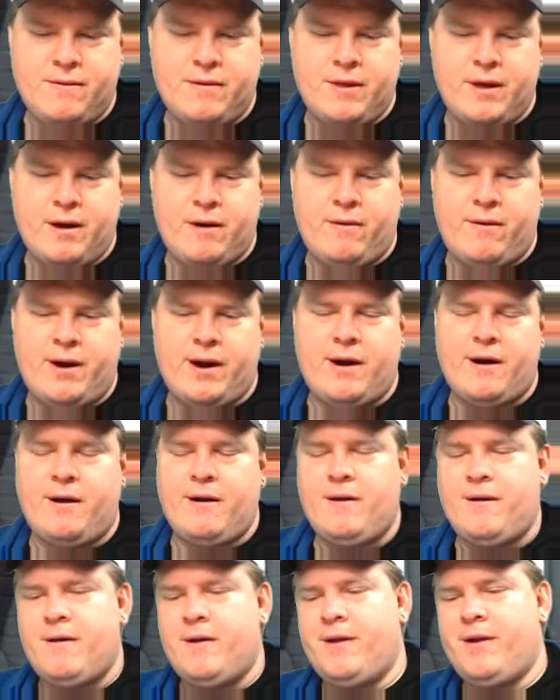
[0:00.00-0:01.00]
There we are.
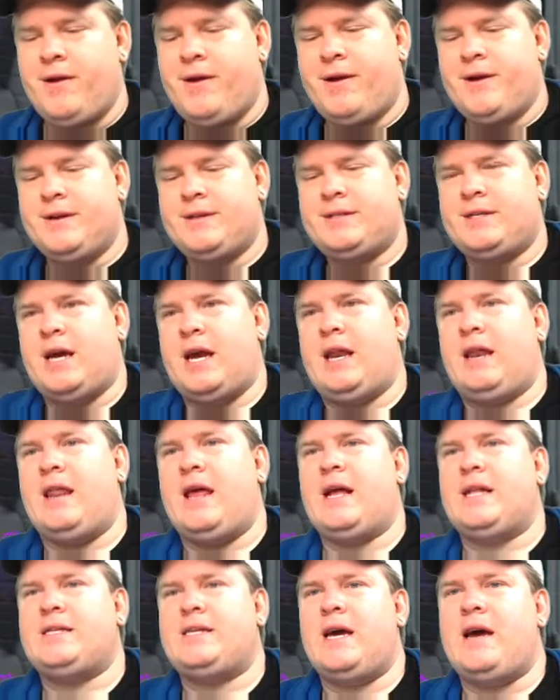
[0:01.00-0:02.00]
Tighten
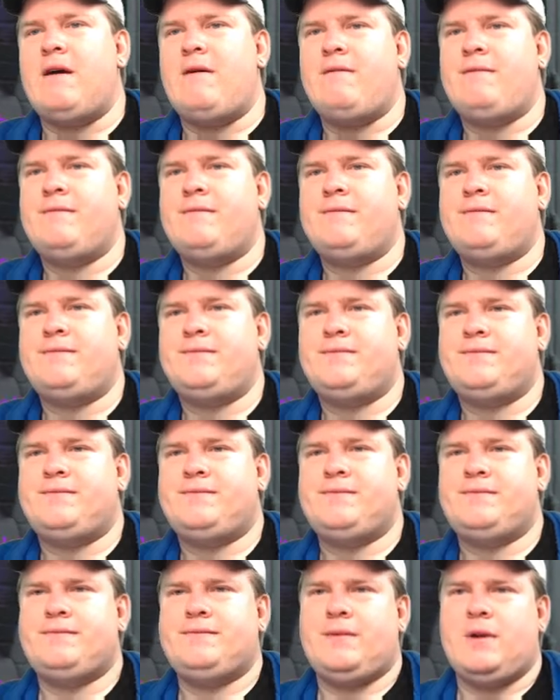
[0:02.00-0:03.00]
that down.
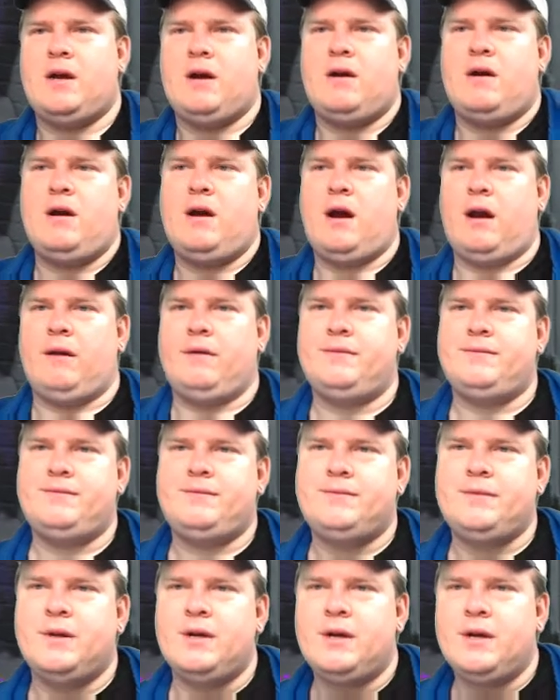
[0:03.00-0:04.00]
Alright.
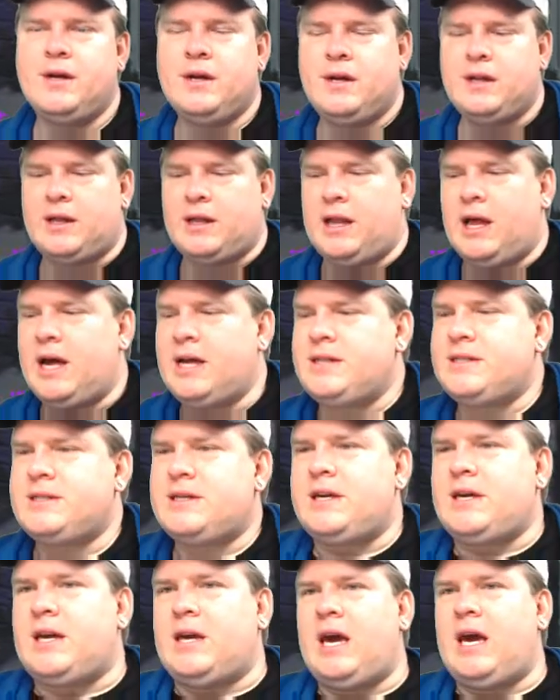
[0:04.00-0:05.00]
Let's
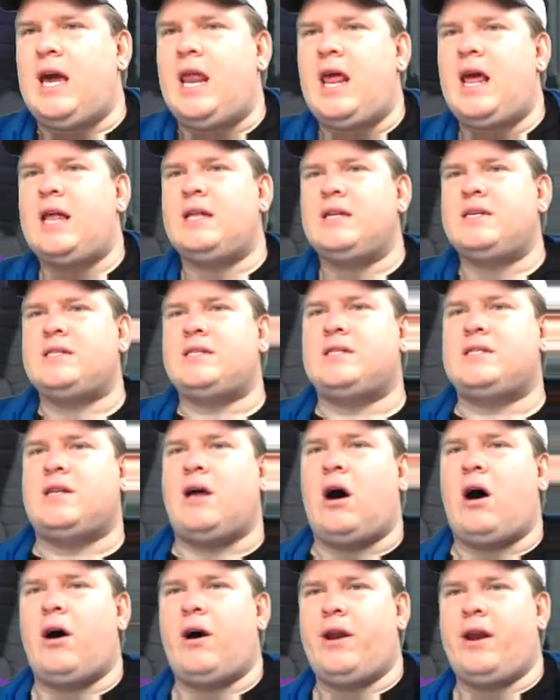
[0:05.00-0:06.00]
get it
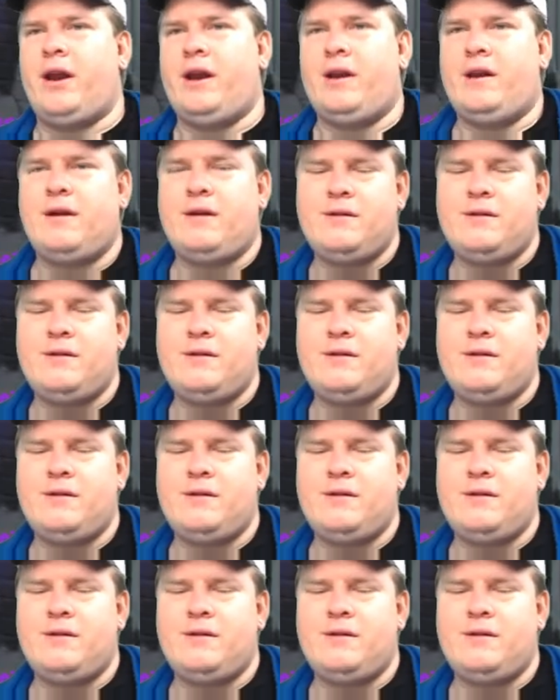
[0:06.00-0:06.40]
started.